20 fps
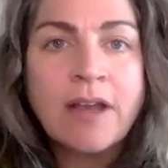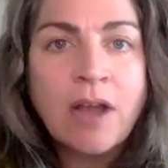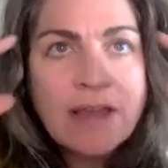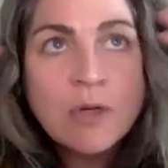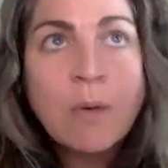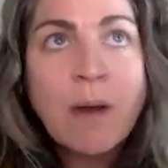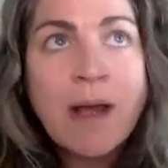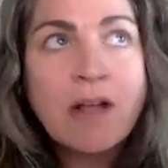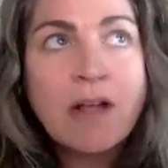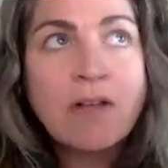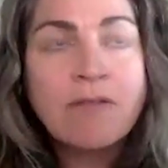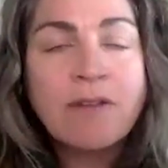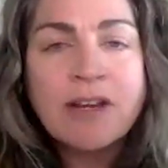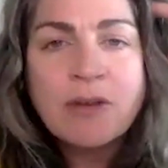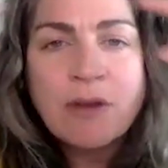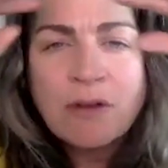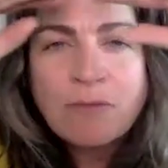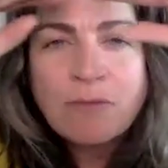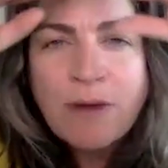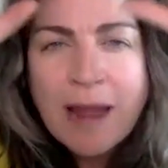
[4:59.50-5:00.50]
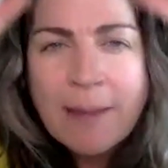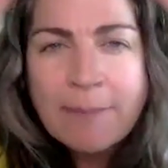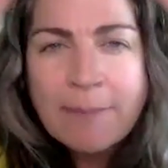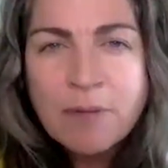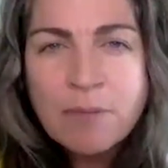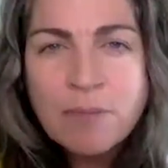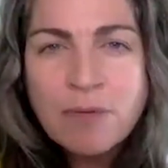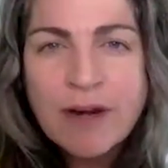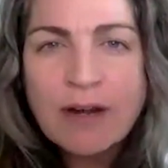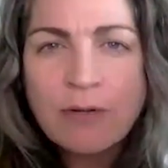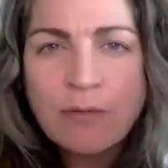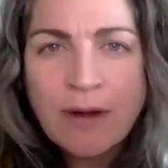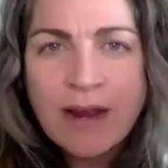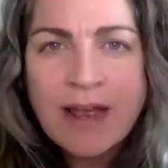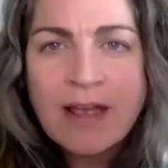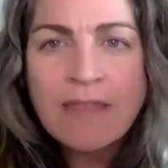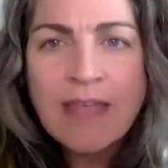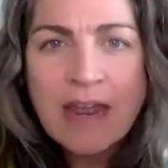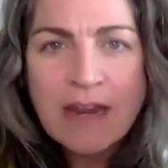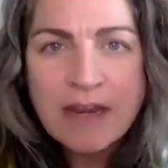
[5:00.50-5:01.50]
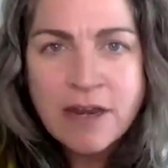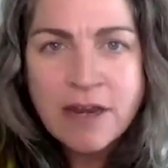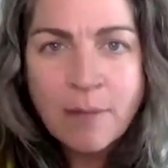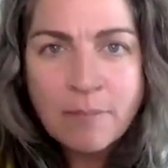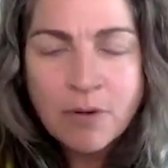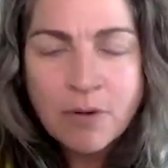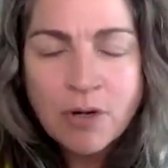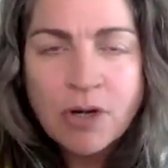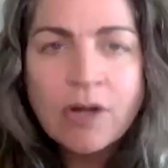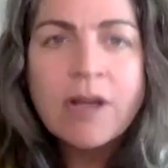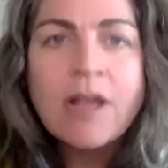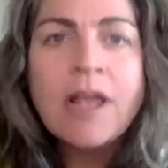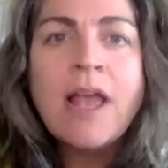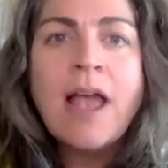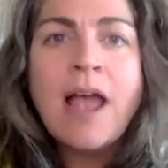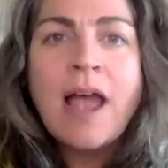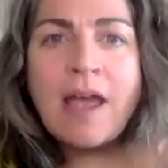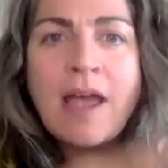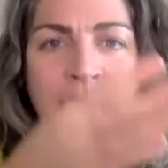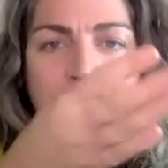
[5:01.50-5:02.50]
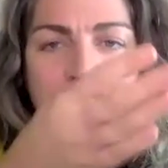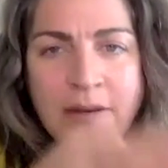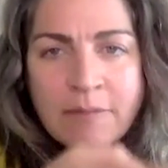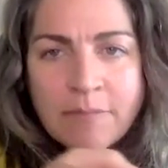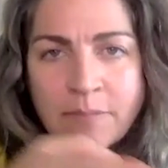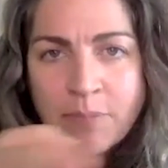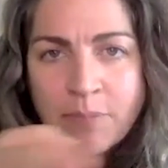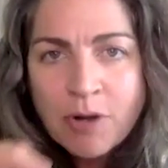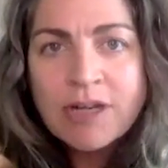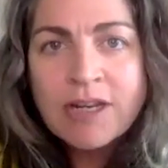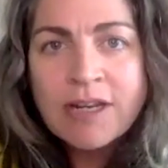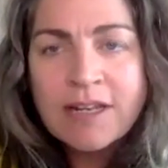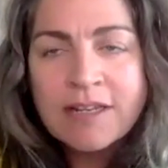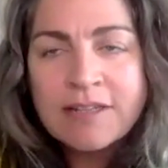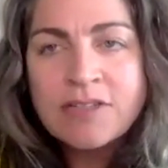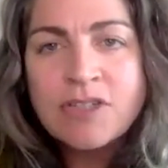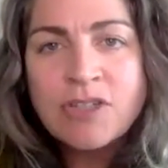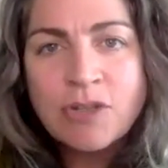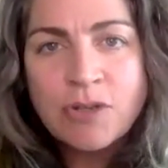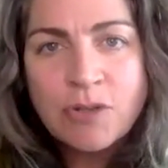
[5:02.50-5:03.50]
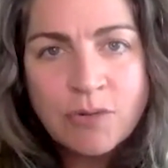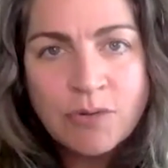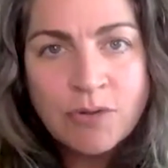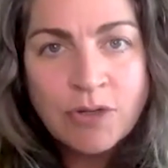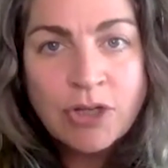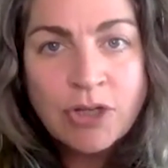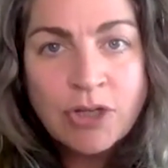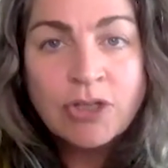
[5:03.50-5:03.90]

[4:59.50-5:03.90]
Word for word: okay, that's 12, right? You can wrap your brain around that number and then put it into